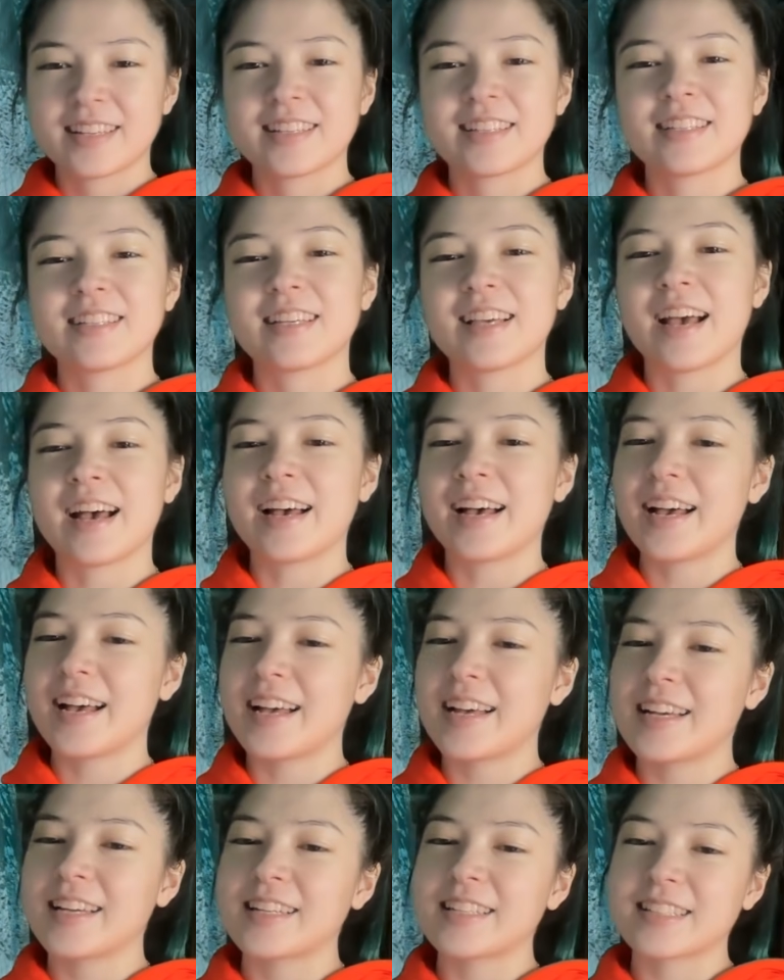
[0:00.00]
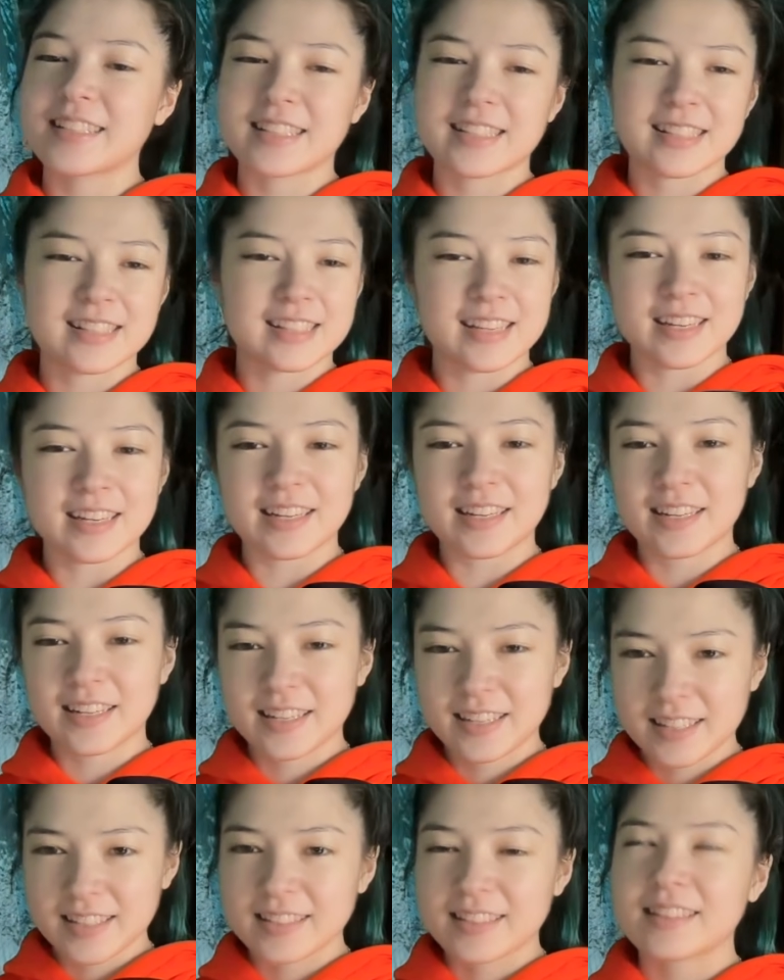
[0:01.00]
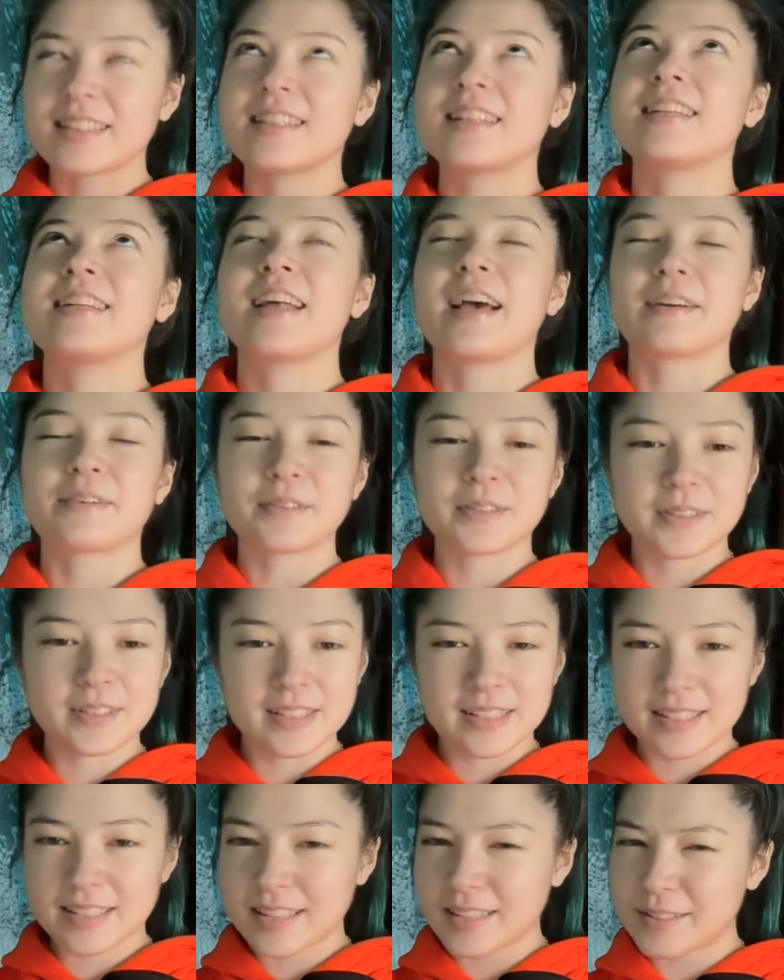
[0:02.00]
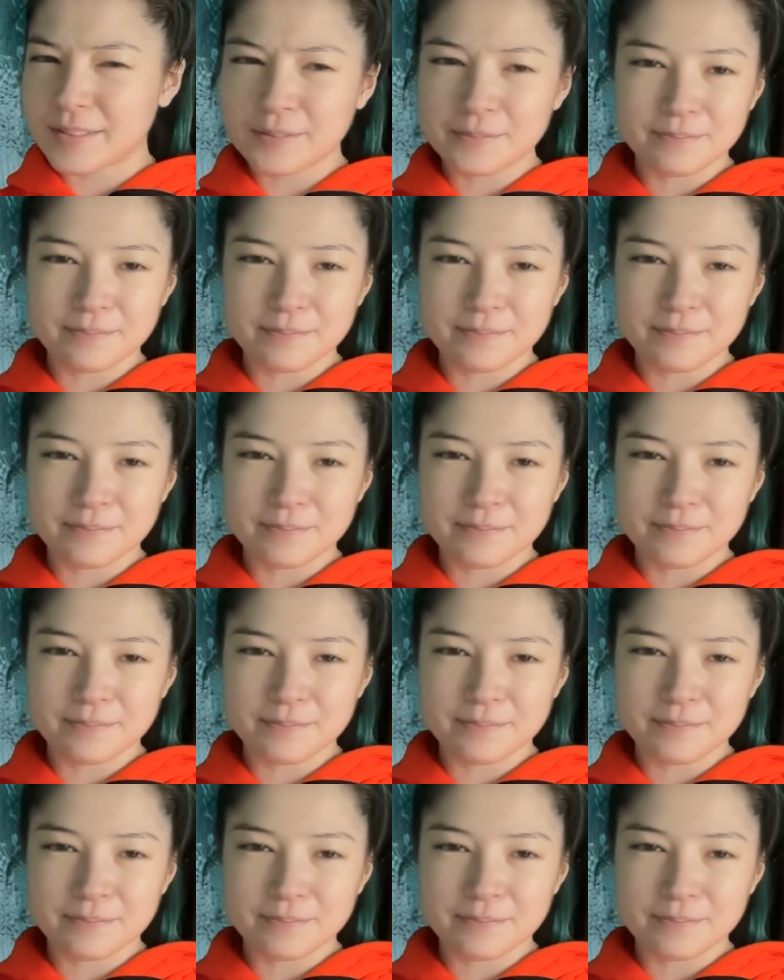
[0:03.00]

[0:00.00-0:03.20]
Yes. The neck release too.